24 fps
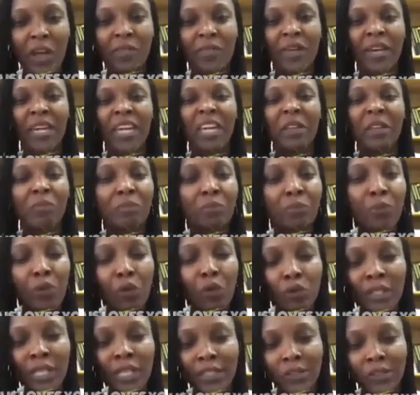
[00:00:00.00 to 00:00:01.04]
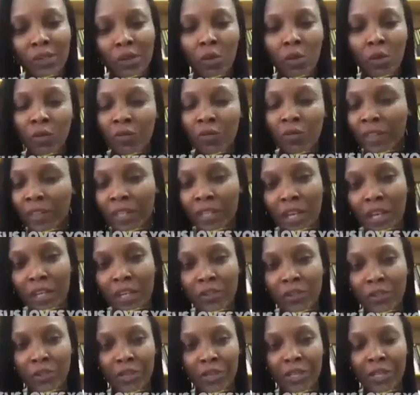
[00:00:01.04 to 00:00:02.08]
other in protest all over the
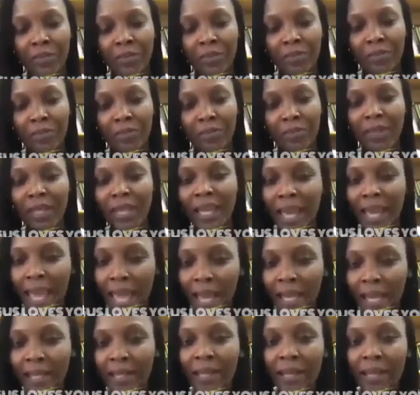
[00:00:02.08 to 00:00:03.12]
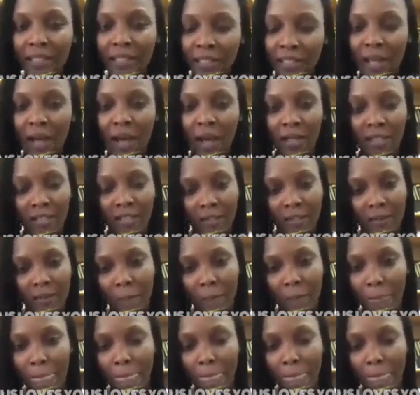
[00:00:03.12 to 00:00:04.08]
country. End SARS.